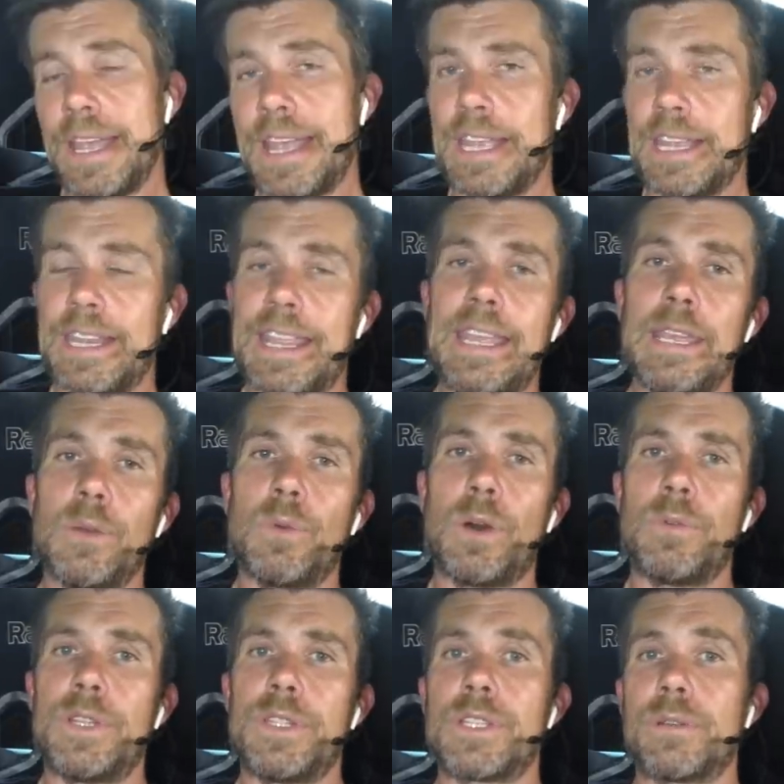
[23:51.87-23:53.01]
And here what
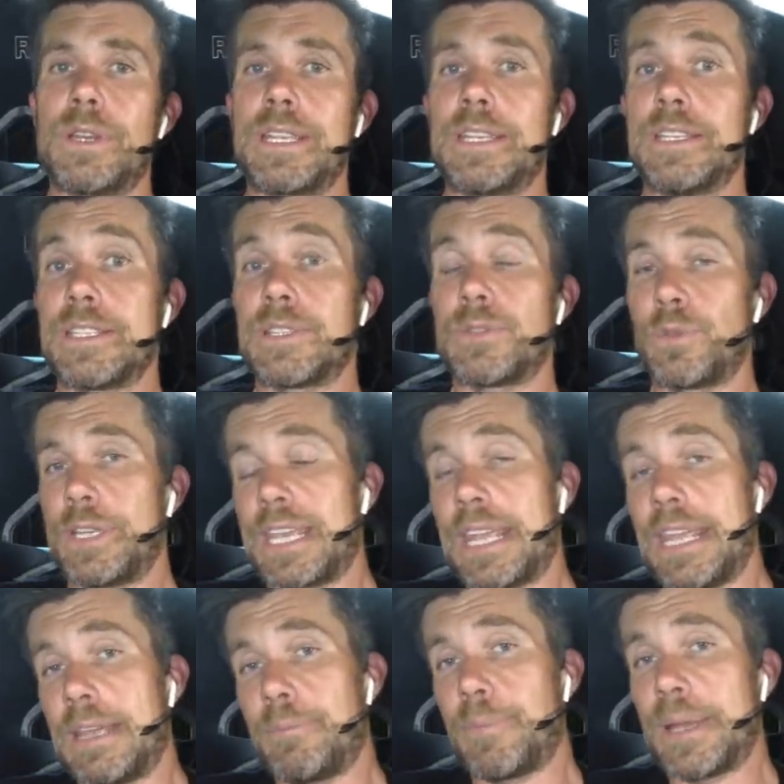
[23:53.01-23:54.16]
we're doing is we
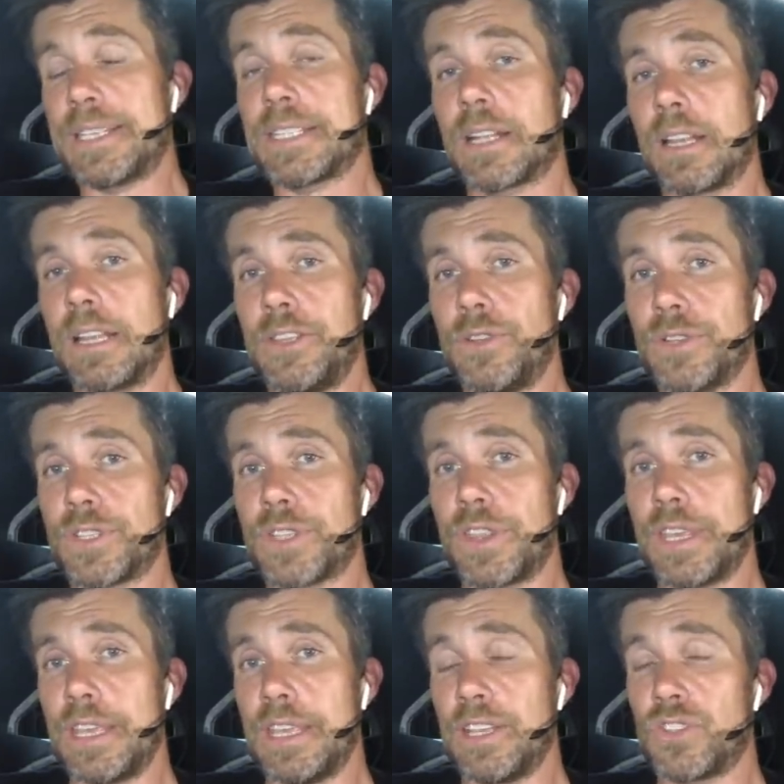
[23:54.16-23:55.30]
can basically use
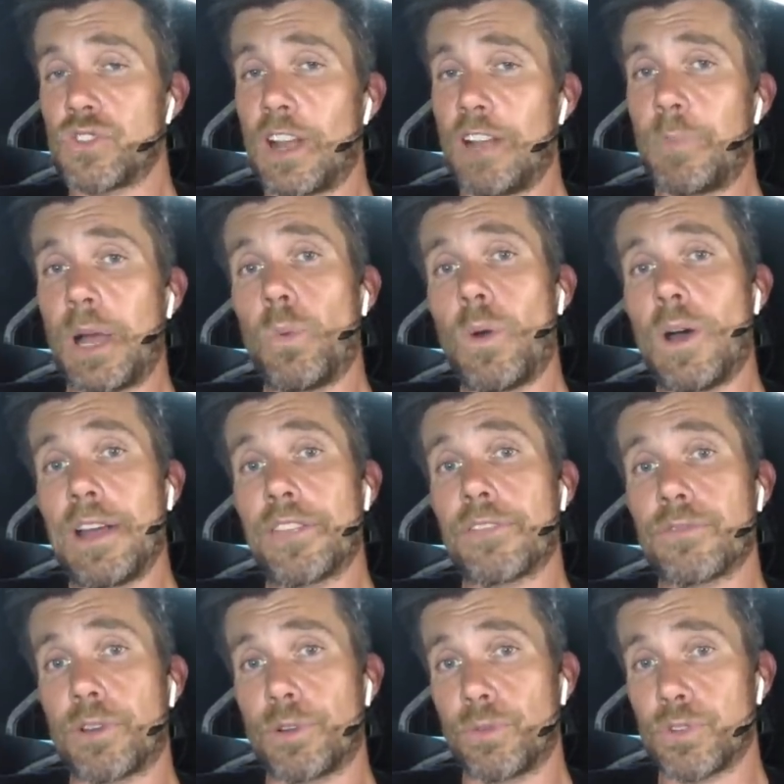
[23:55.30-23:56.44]
the drive-by-wire
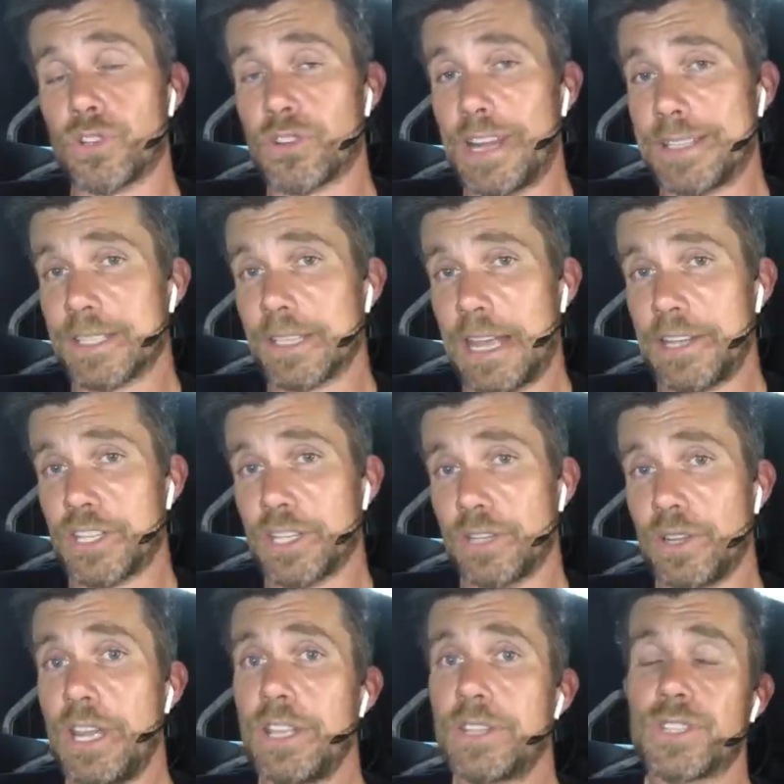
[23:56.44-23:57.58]
throttle
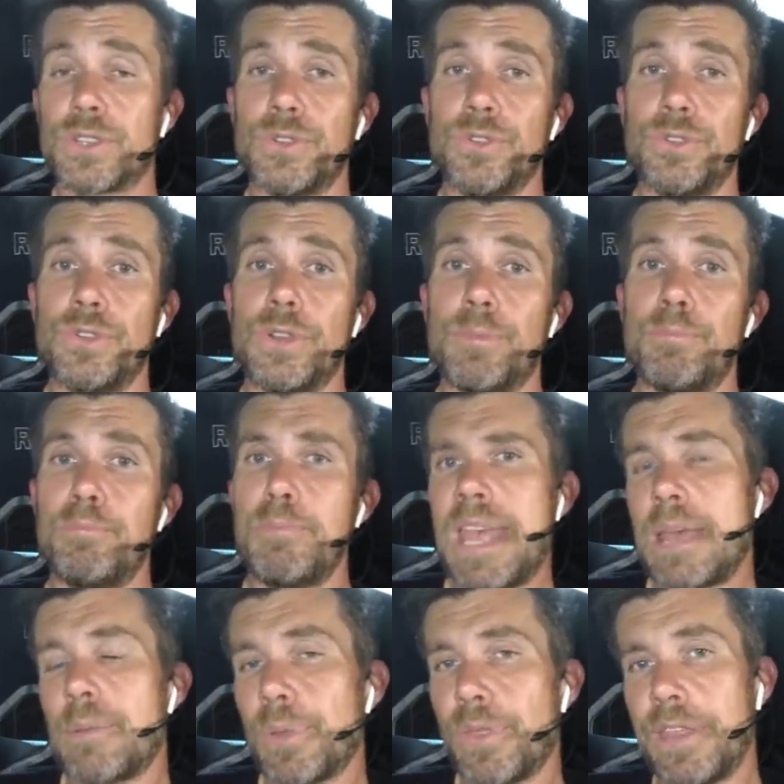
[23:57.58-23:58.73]
translation to
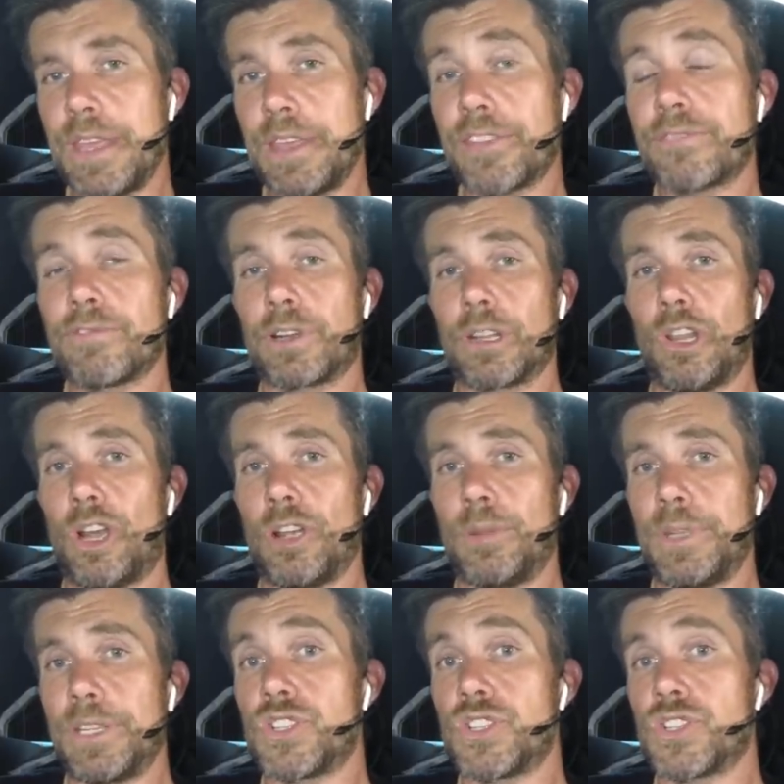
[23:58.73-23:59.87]
map the throttle
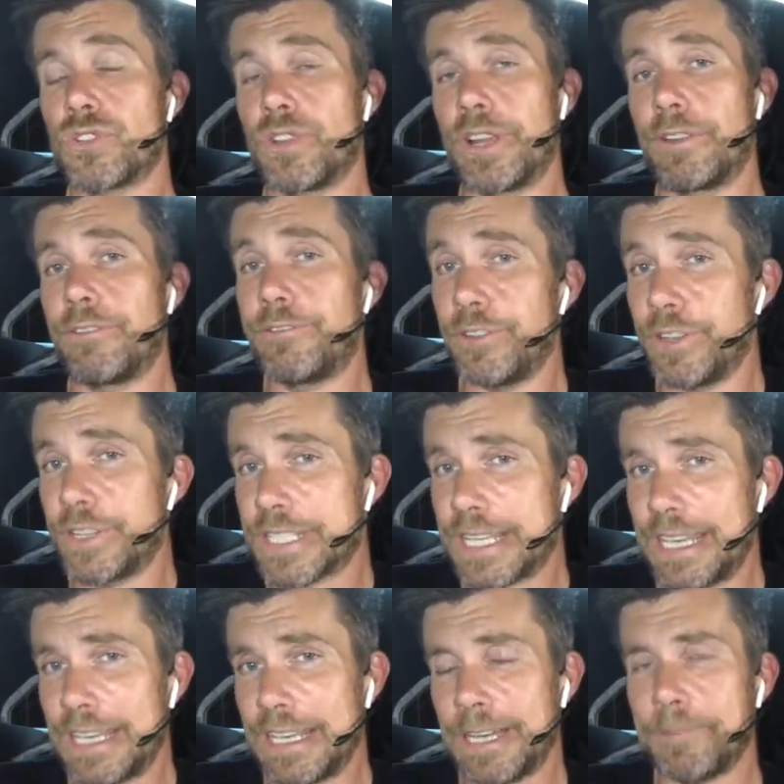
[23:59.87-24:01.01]
opening during first
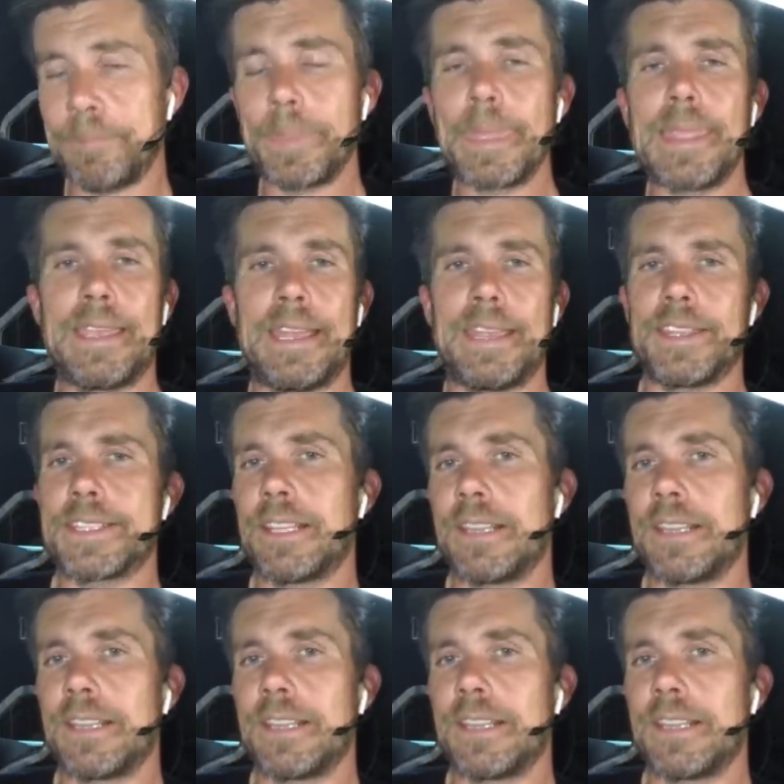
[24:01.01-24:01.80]
gear, and